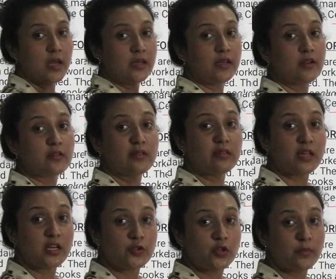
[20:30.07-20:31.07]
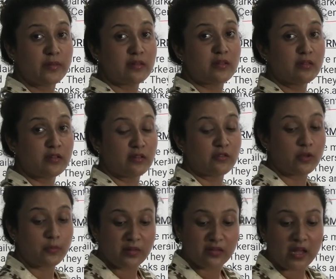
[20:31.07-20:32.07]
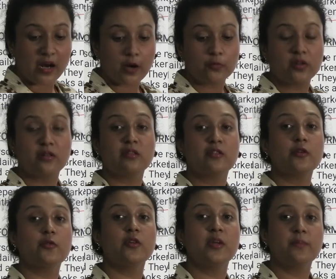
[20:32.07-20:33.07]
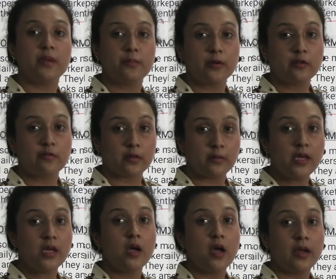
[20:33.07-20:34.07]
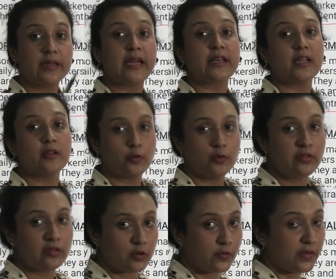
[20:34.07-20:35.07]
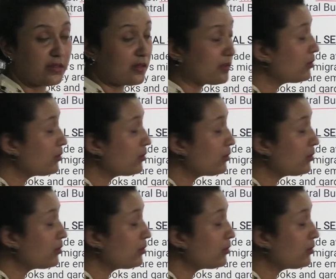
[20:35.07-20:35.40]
near the central business district, means around the district only people will be getting those services. So